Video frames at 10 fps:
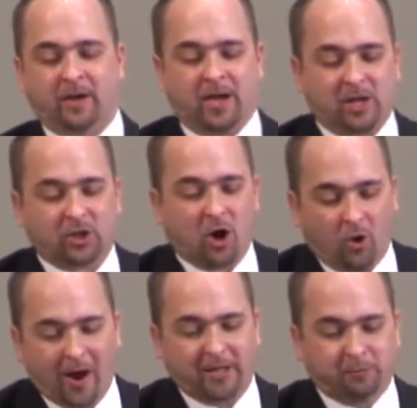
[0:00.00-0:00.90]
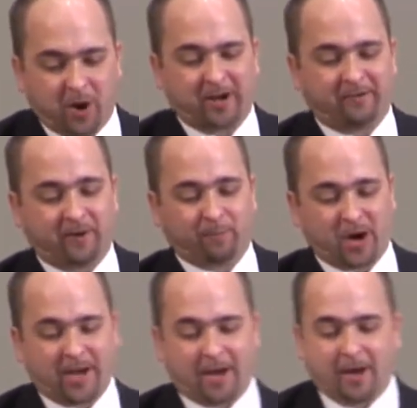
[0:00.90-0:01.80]
He is always bring,
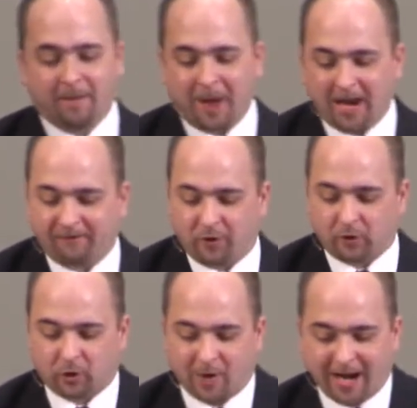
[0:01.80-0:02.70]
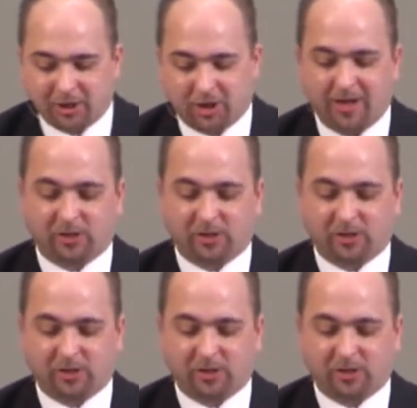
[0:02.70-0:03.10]
bringing painful correction.